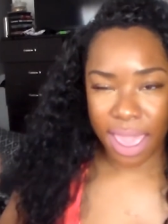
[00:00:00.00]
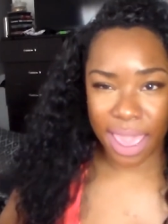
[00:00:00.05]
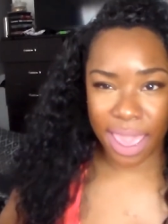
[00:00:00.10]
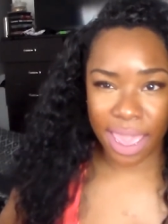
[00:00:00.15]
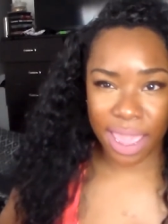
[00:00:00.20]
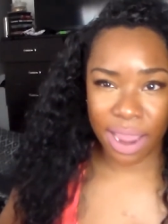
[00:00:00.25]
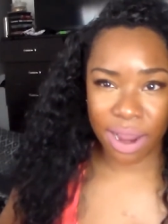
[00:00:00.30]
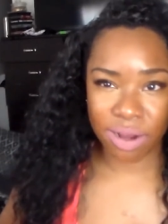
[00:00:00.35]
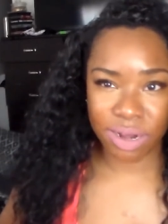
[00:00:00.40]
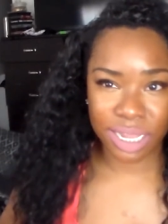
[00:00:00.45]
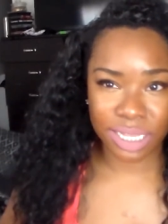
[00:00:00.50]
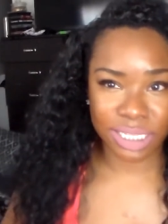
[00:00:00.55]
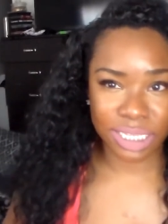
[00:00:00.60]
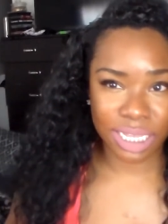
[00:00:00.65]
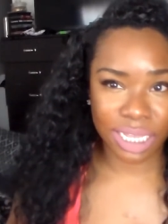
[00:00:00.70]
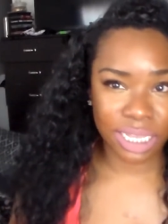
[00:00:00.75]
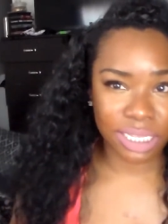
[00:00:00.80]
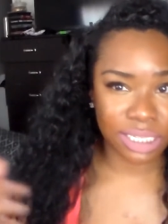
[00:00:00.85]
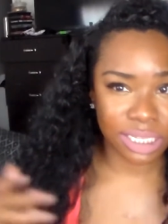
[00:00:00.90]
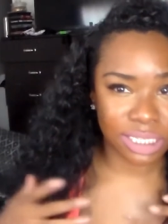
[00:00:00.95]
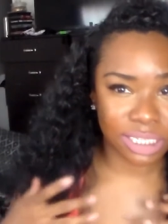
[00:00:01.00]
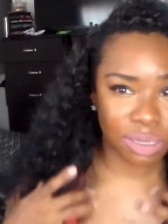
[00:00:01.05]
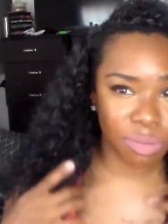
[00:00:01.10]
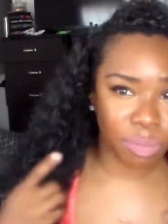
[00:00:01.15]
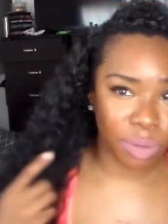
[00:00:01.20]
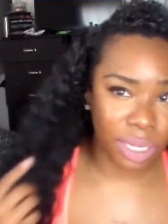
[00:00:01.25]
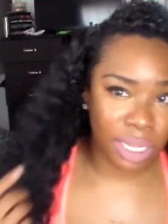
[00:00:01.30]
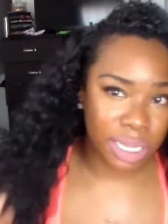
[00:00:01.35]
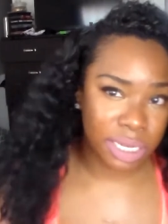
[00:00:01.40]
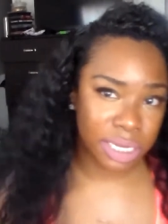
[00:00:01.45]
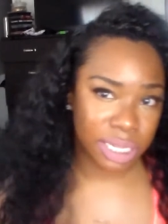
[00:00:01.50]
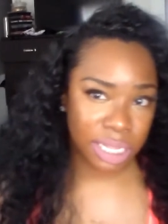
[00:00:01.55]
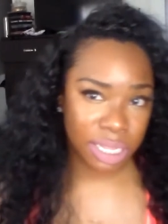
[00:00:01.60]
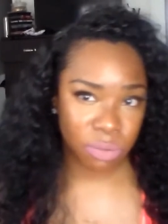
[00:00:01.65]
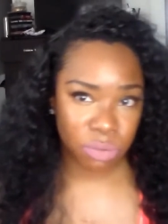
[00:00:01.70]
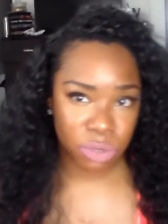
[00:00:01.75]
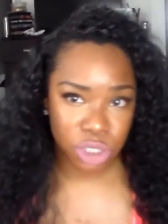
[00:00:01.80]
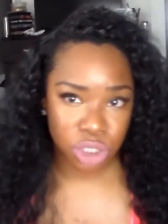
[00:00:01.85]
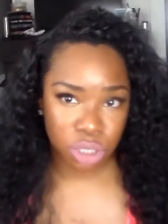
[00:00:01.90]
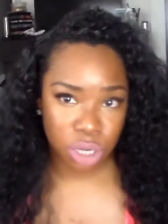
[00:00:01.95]
hair that's easy to blend
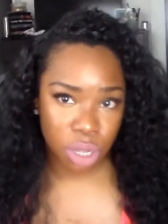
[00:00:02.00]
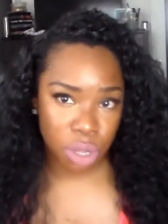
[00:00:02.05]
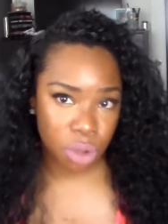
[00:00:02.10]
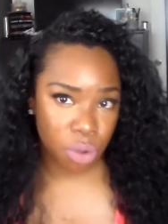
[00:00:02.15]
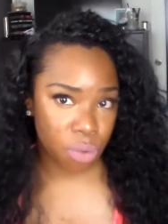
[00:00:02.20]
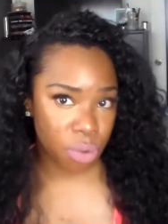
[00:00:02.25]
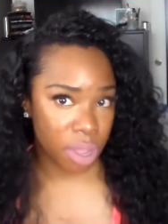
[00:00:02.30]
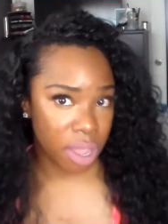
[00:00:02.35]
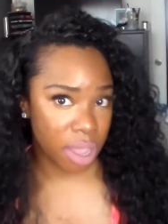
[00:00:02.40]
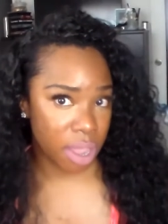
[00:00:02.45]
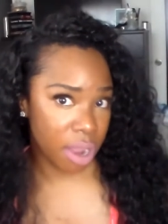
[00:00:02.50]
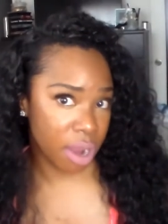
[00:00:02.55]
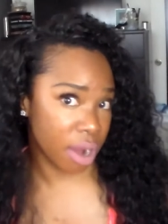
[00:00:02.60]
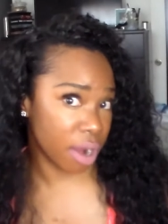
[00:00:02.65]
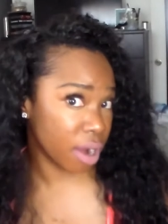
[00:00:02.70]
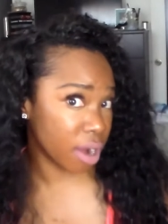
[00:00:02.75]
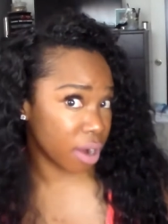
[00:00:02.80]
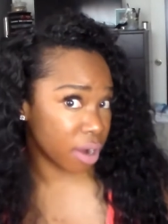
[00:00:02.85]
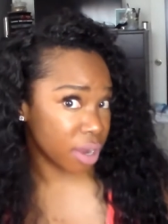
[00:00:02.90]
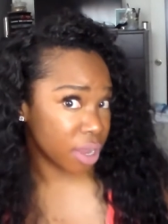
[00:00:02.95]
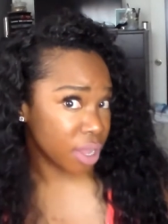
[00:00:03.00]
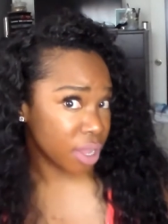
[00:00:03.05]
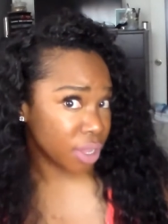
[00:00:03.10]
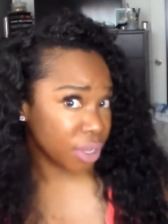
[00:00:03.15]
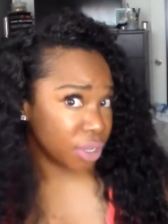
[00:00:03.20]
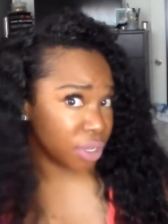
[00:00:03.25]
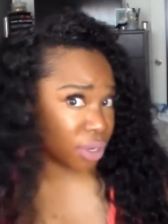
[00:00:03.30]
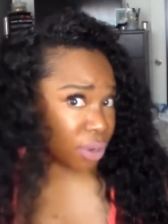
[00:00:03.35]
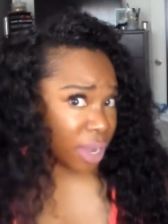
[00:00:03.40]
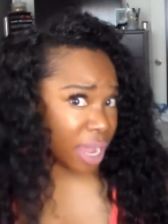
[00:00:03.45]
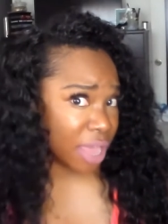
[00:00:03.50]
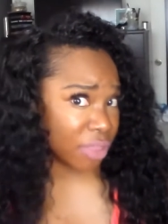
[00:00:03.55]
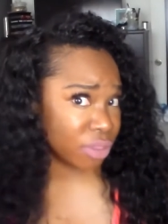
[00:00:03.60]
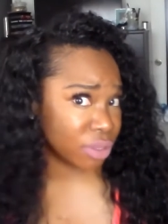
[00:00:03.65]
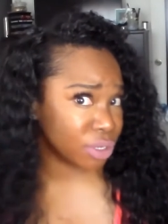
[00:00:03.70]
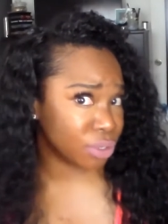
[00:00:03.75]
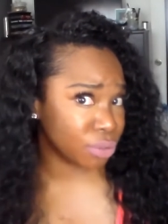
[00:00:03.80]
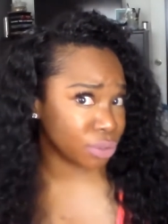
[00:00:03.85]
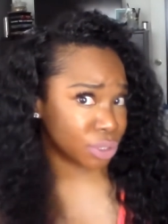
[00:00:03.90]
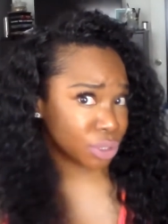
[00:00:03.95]
in with your own hair. You don't have
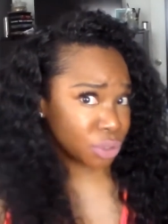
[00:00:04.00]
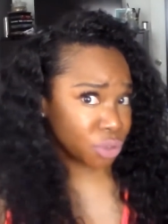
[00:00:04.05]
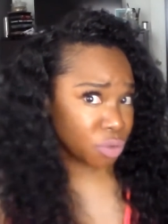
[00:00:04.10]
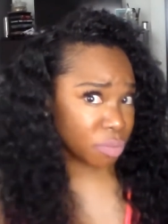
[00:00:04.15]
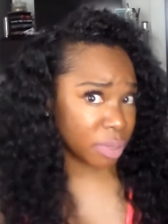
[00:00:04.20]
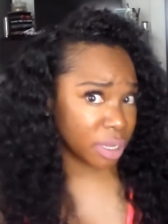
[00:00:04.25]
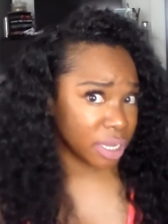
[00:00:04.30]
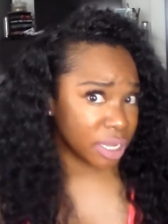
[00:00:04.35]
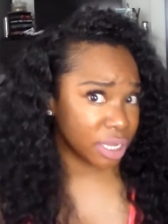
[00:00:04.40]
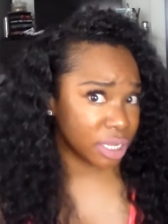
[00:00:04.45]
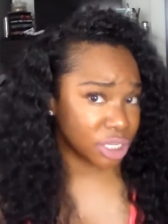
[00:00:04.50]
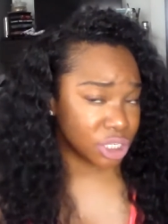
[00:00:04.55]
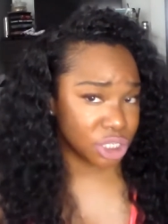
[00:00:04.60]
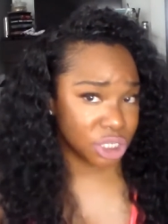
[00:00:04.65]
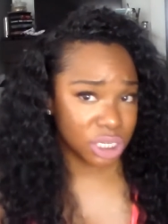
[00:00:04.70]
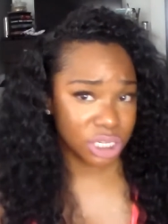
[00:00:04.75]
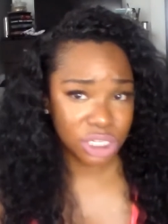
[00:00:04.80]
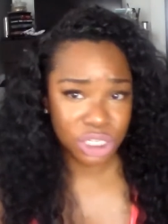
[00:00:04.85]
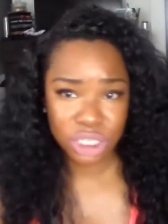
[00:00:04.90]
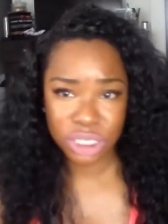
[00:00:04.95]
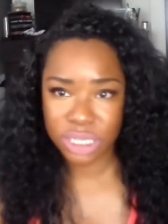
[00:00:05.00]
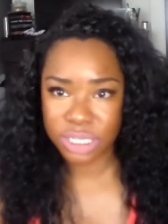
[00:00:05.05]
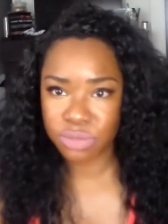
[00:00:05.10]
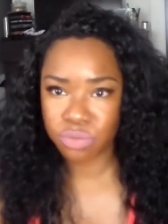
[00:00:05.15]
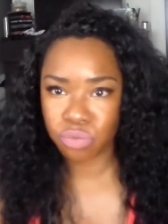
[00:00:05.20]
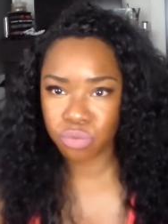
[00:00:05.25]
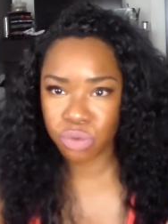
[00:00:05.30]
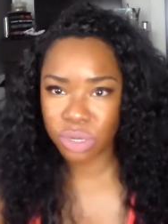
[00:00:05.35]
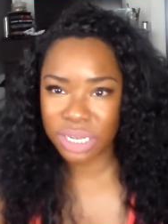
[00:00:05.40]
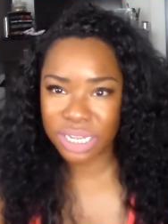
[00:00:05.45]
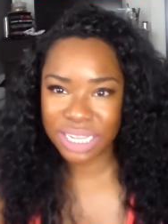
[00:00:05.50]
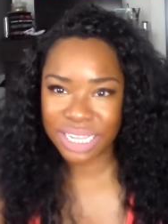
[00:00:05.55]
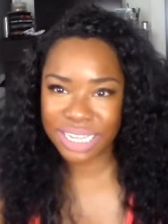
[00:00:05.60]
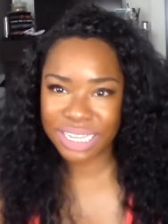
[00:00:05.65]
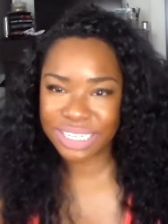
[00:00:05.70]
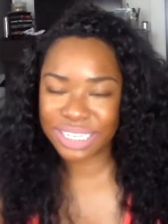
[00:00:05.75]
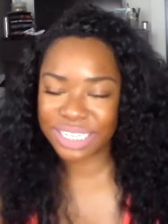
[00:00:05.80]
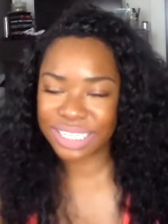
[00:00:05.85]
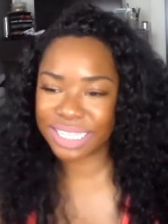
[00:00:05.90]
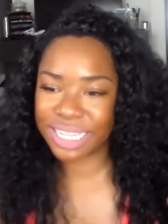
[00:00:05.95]
to do too much. It's just
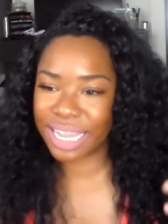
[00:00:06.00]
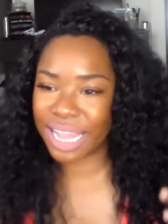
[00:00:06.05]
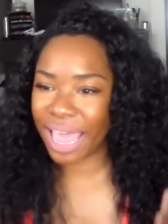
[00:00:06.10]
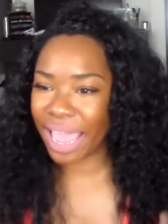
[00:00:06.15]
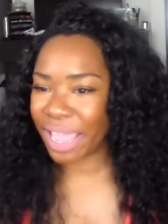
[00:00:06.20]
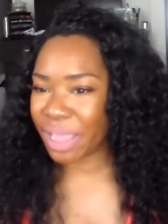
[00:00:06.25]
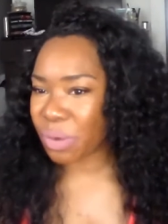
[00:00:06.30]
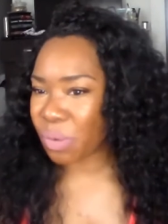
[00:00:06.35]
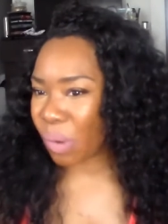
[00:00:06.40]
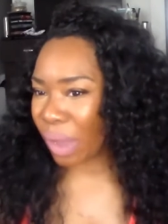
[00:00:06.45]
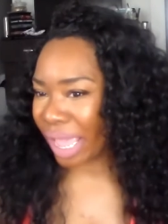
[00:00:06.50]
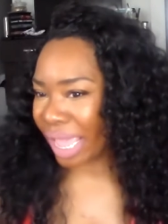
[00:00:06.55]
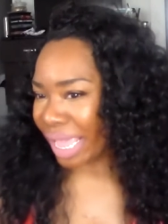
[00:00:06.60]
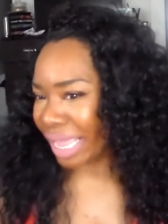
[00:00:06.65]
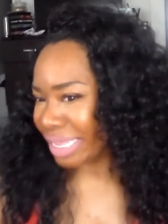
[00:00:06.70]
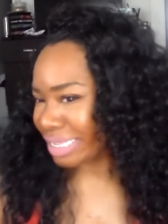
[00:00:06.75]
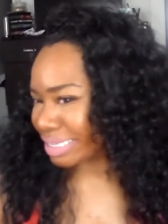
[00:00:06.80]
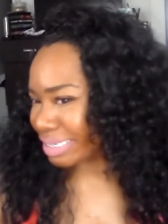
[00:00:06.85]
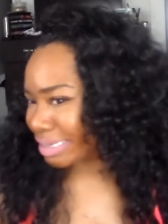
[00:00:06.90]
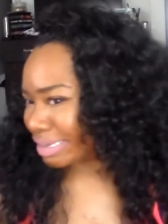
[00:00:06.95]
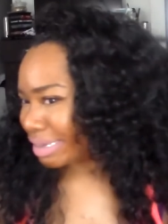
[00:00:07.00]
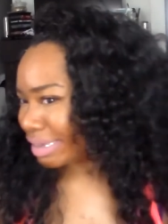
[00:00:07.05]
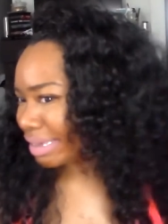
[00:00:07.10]
really just lightweight.